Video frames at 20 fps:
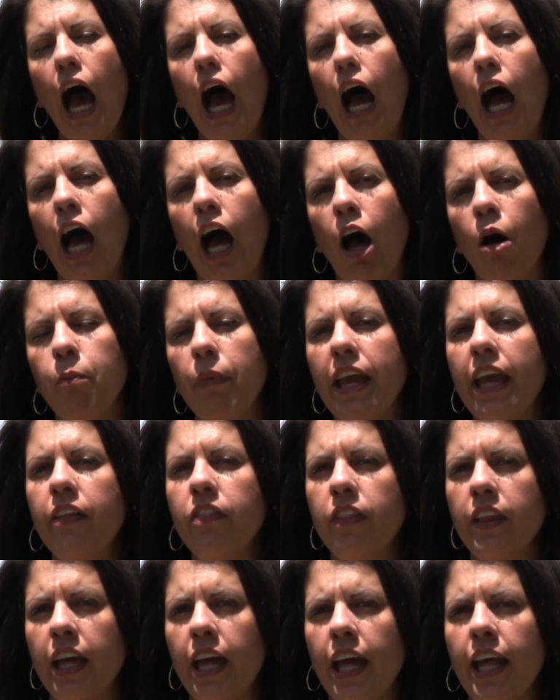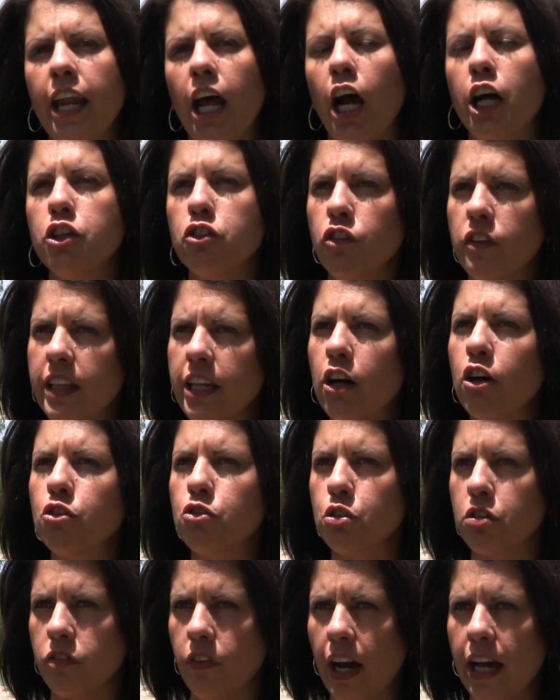And then under the
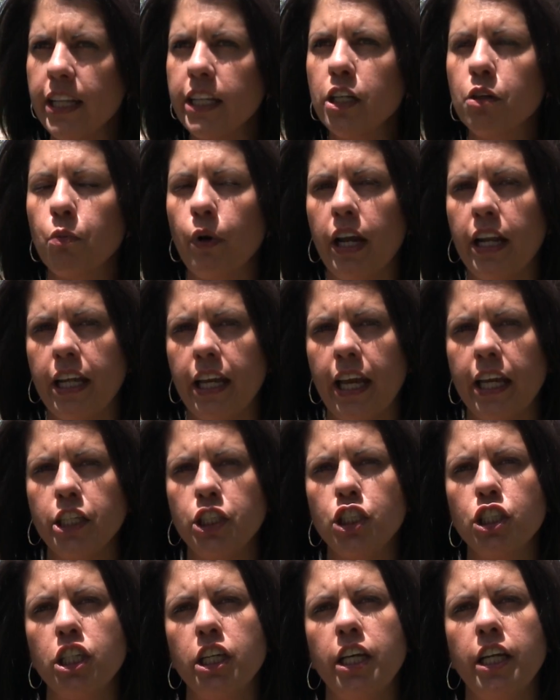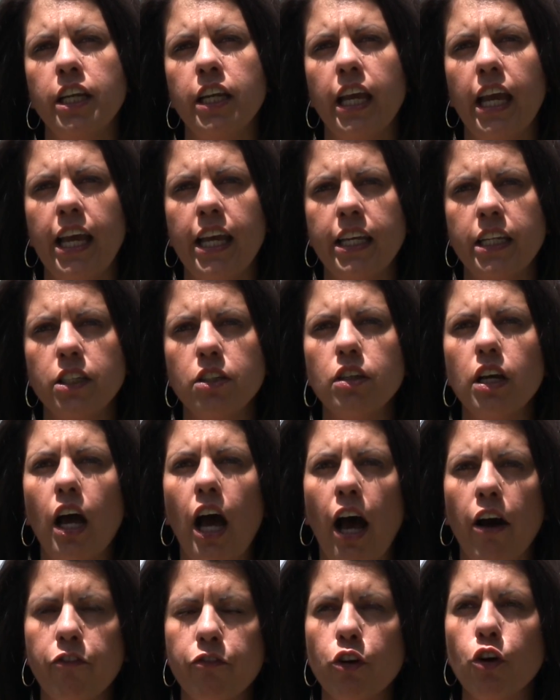ultraviolet radiation, it
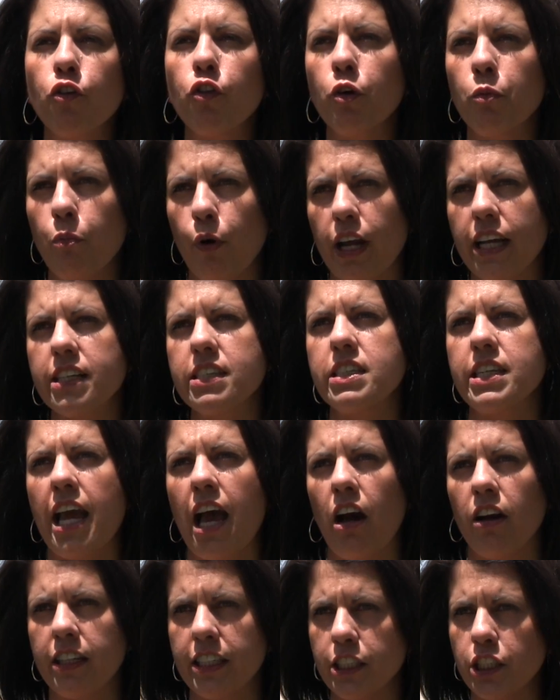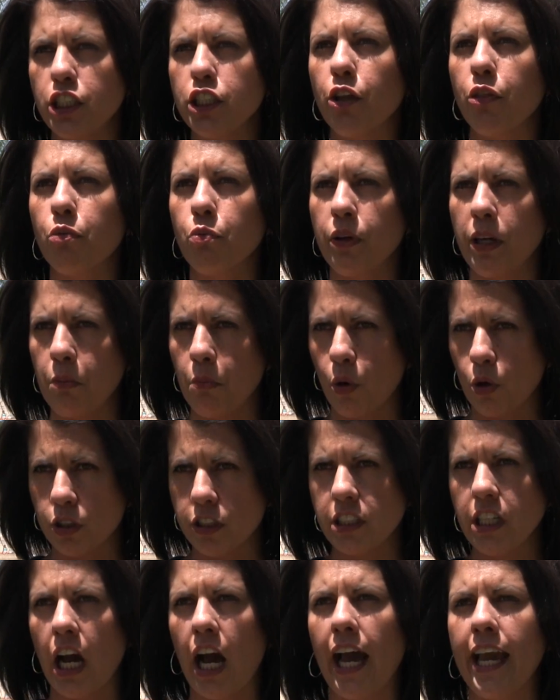further breaks down into 3 more
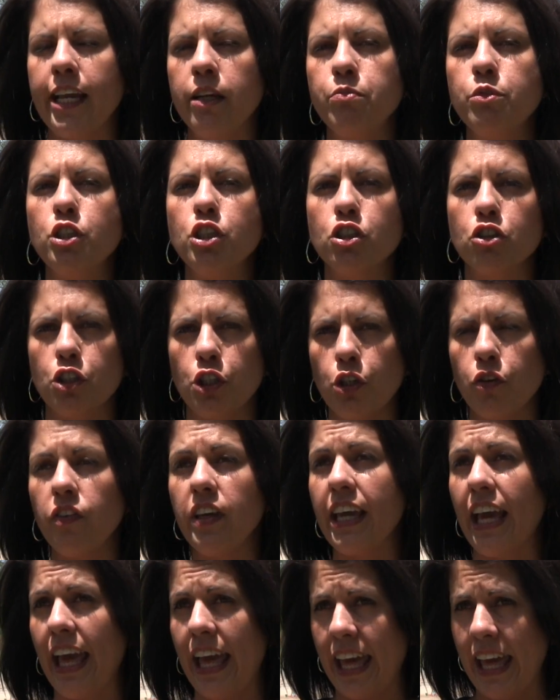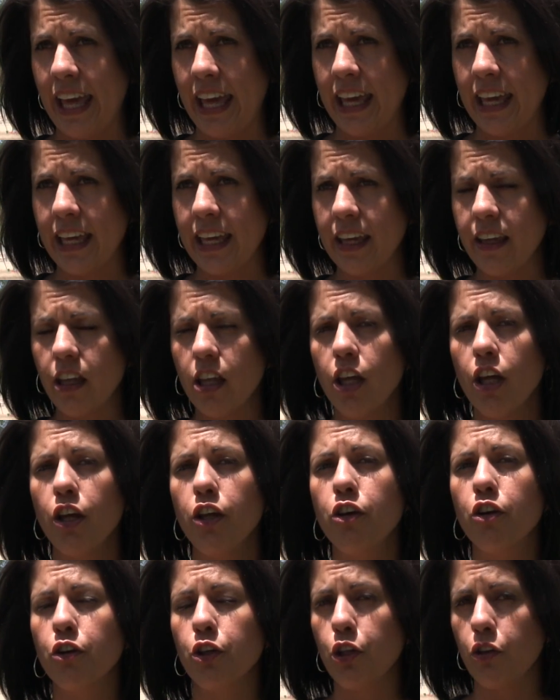types: your UVA,
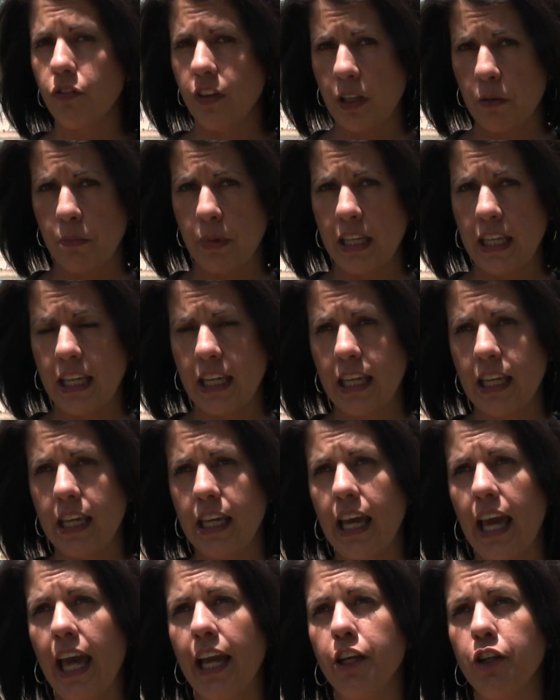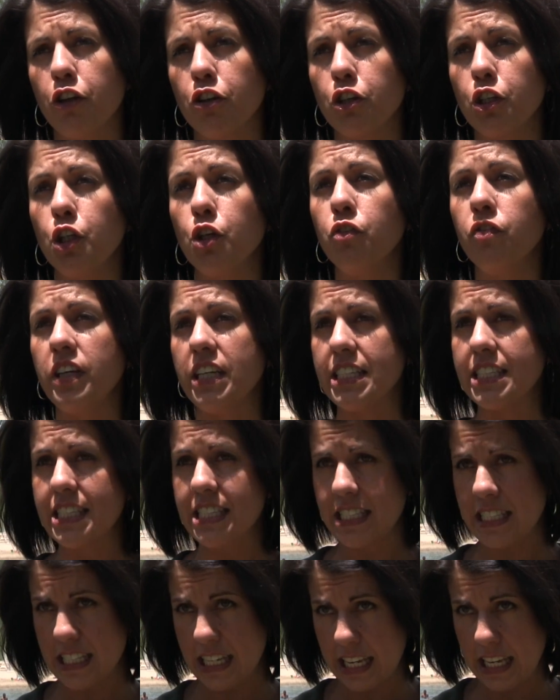your UVB, and your
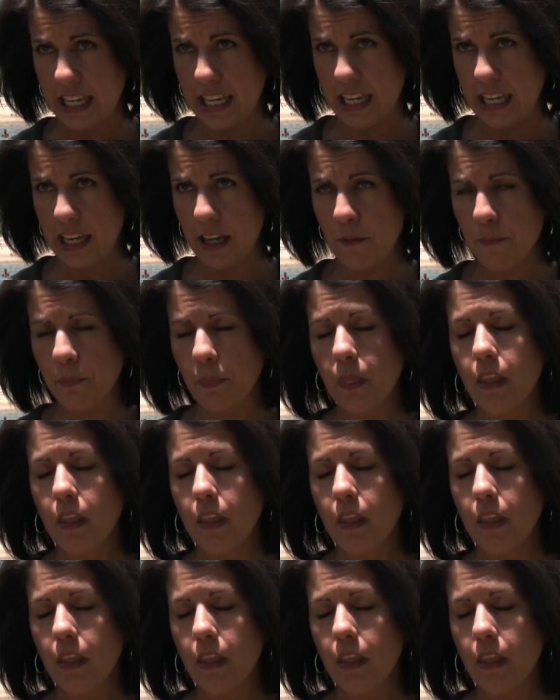UVC.